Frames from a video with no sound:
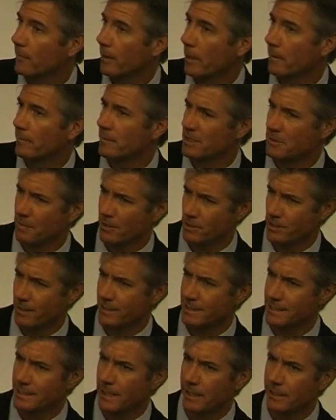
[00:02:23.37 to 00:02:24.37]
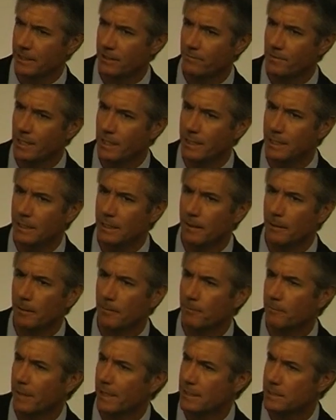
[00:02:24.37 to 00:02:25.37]
Um, especially this idea of taking
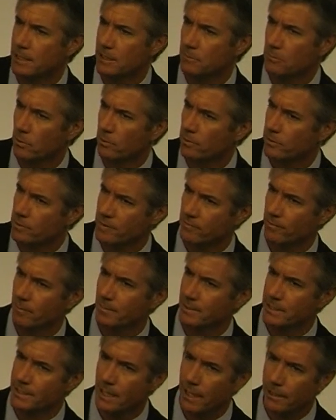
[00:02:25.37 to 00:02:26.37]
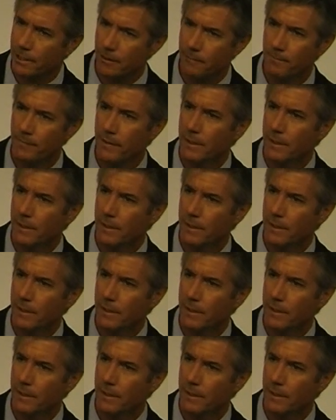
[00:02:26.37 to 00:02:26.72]
um, eighteen boulders from Masada.